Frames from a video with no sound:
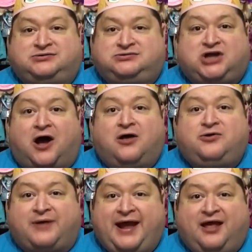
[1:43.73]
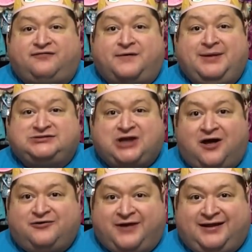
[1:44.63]
doll grail, from my
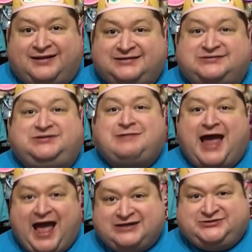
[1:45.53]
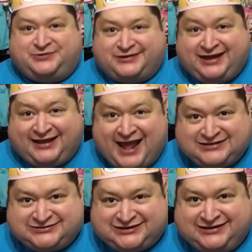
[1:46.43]
doll grail list to my actual
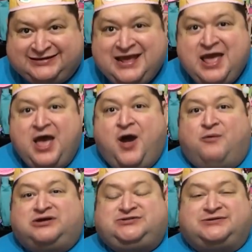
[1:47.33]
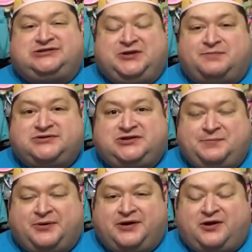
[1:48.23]
collection, which was super,
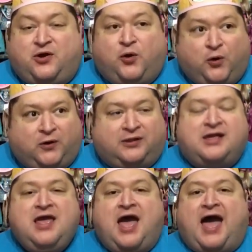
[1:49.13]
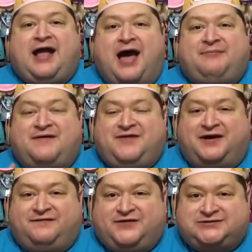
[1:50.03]
super cool. I got my
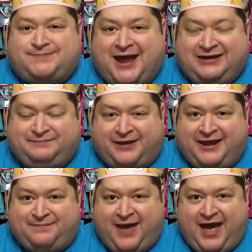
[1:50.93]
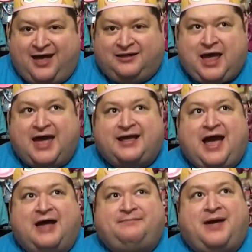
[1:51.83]
very first Patty Play Pal. I
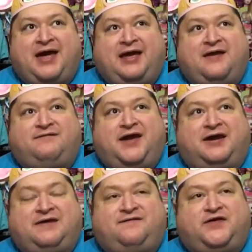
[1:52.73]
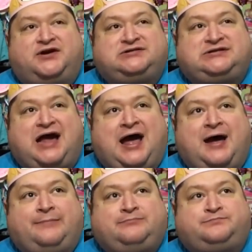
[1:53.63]
got my very first
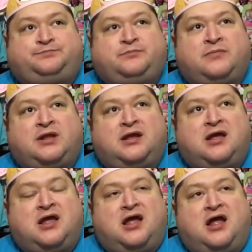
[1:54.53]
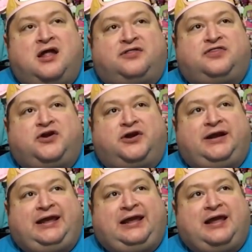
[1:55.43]

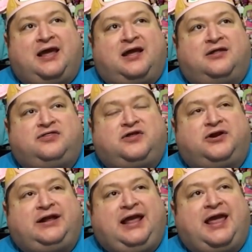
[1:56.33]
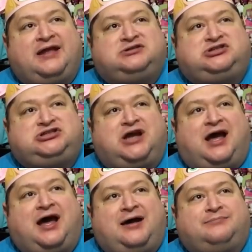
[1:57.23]
30-inch
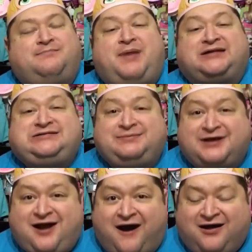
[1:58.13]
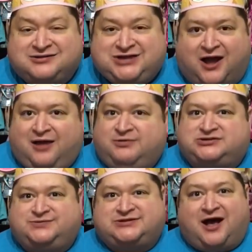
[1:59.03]
Betsy McCall doll,
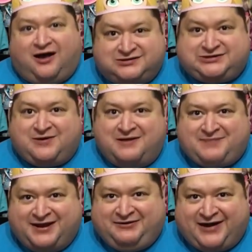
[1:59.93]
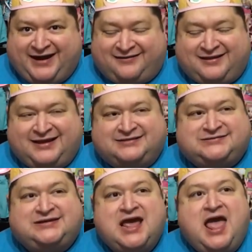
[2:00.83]
which was also on my grail
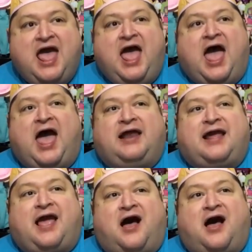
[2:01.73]
list. And I